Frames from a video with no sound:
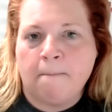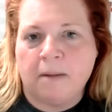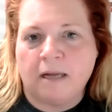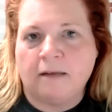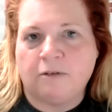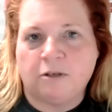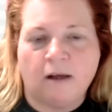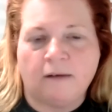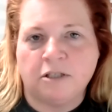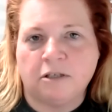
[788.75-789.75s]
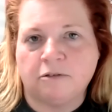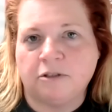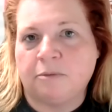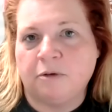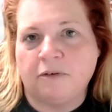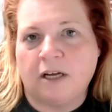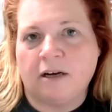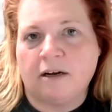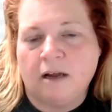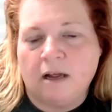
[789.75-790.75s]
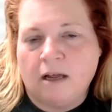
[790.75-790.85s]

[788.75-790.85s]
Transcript: But if you do have children, you're moving here,